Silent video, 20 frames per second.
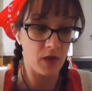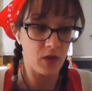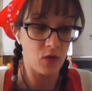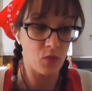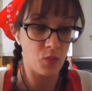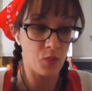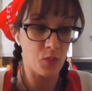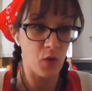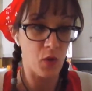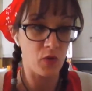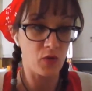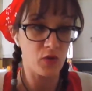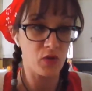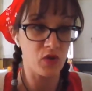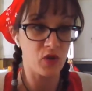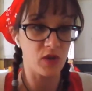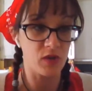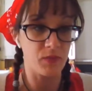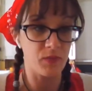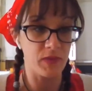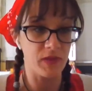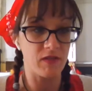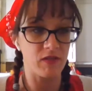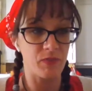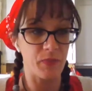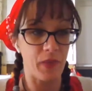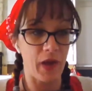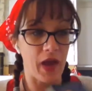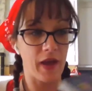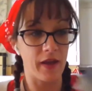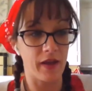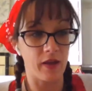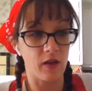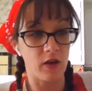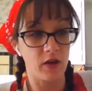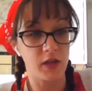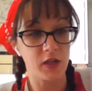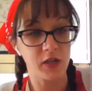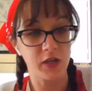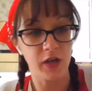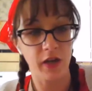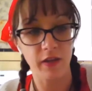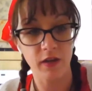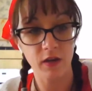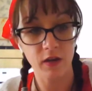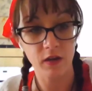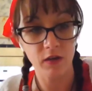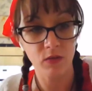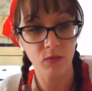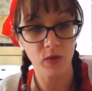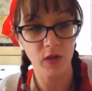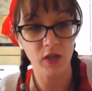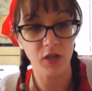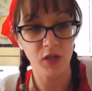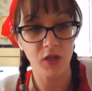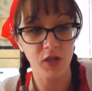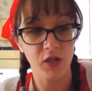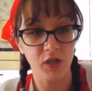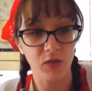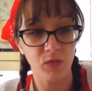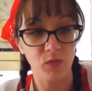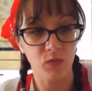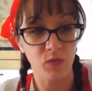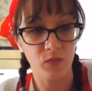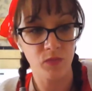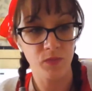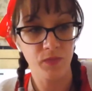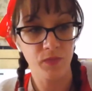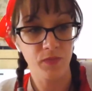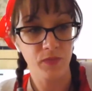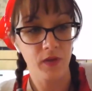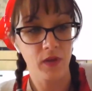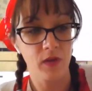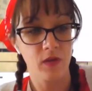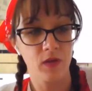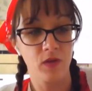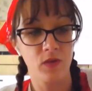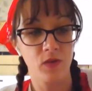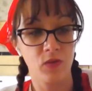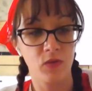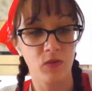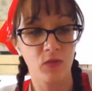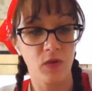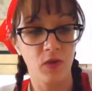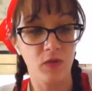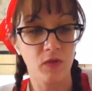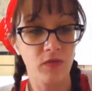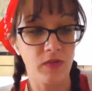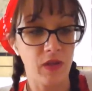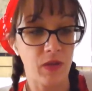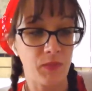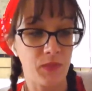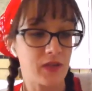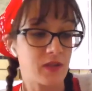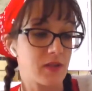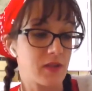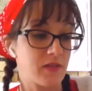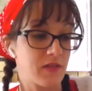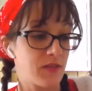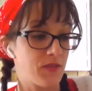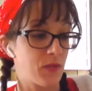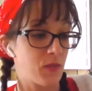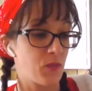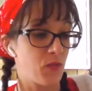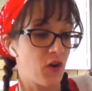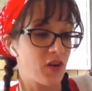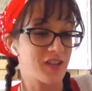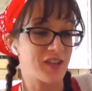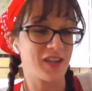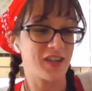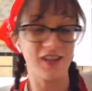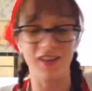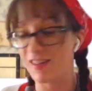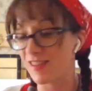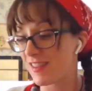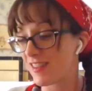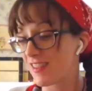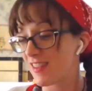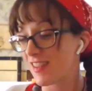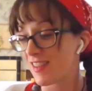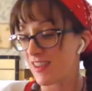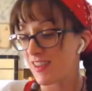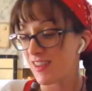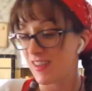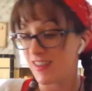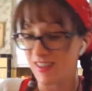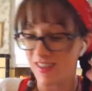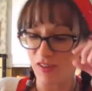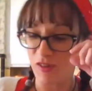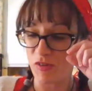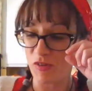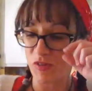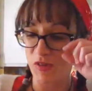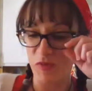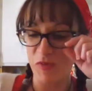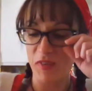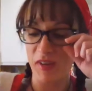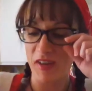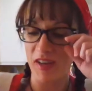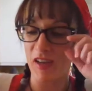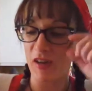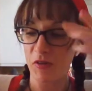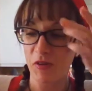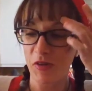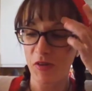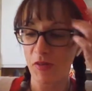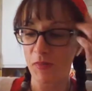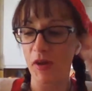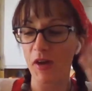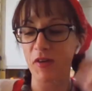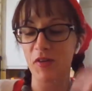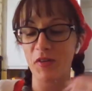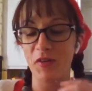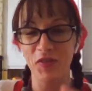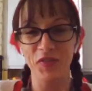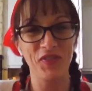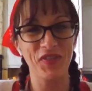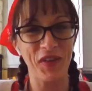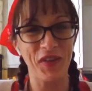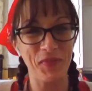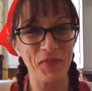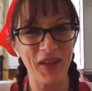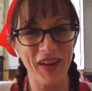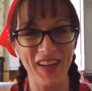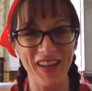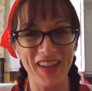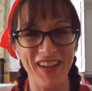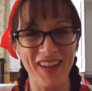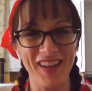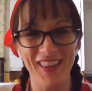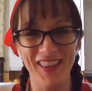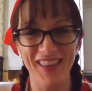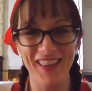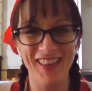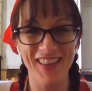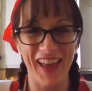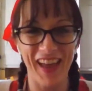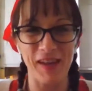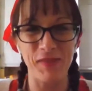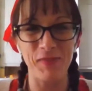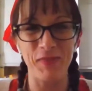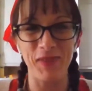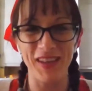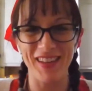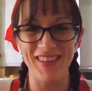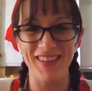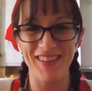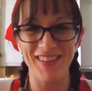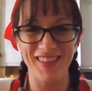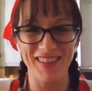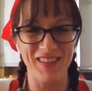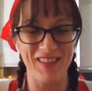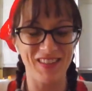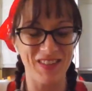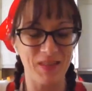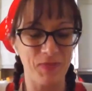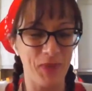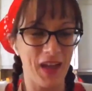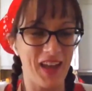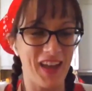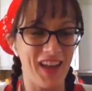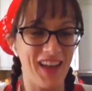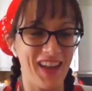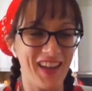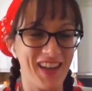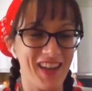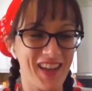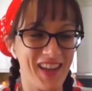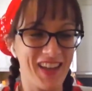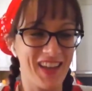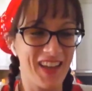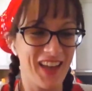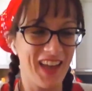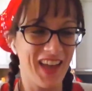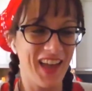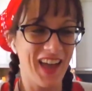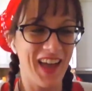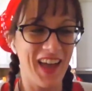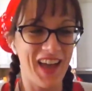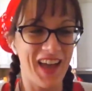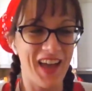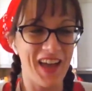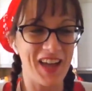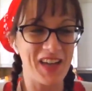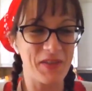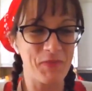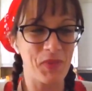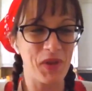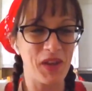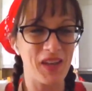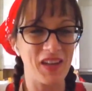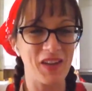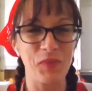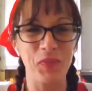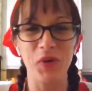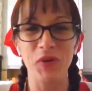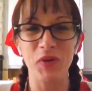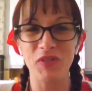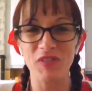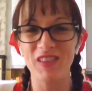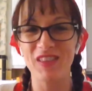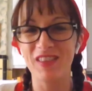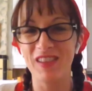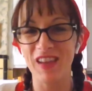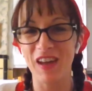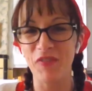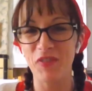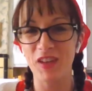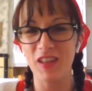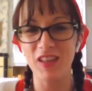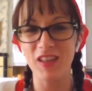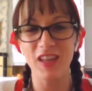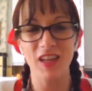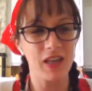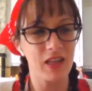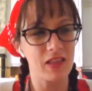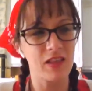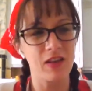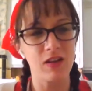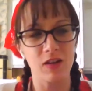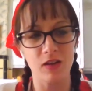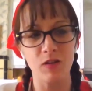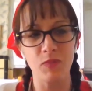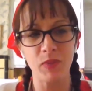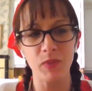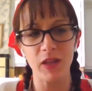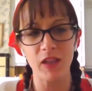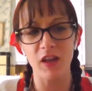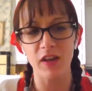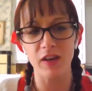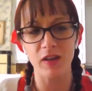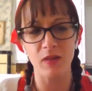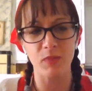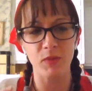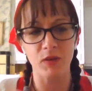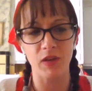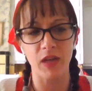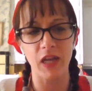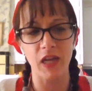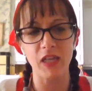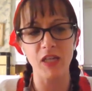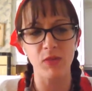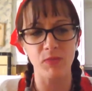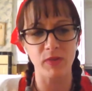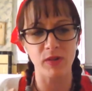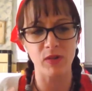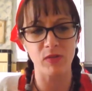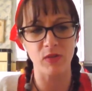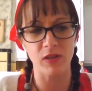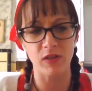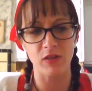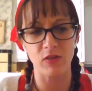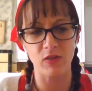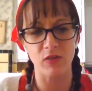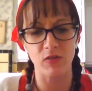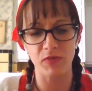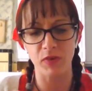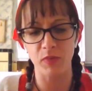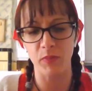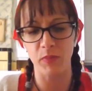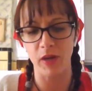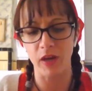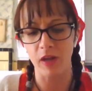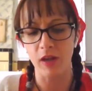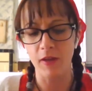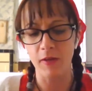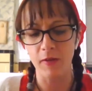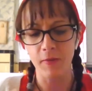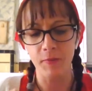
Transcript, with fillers: You both could be spying on each other, which, who knows? I mean, just even watching a YouTube video about somebody can be considered spying. But you're both definitely, there could be a lot of communication between the two of you, but